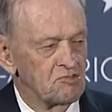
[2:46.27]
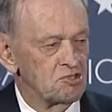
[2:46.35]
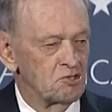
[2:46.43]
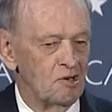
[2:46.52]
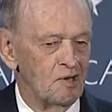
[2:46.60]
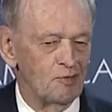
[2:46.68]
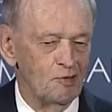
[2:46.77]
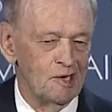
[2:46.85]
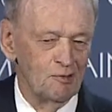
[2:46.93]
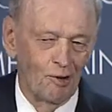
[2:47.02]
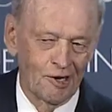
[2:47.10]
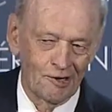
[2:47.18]
So if you
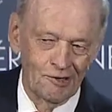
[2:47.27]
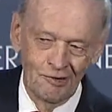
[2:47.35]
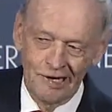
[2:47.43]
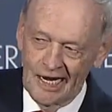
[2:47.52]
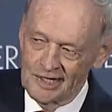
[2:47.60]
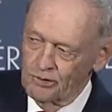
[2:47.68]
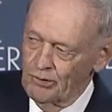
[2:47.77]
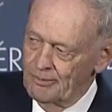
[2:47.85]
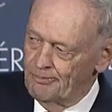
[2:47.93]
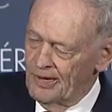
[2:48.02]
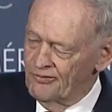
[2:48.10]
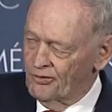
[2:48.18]
need water, you guys, you will
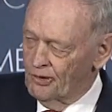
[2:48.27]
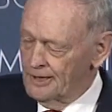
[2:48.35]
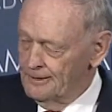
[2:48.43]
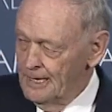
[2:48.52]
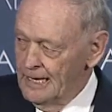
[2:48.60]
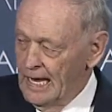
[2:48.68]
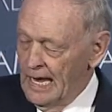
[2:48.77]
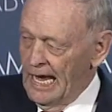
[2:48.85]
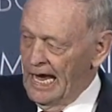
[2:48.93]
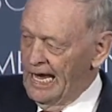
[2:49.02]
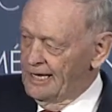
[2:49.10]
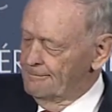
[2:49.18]
pay for it.
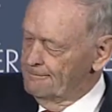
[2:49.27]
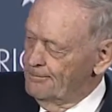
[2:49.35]
And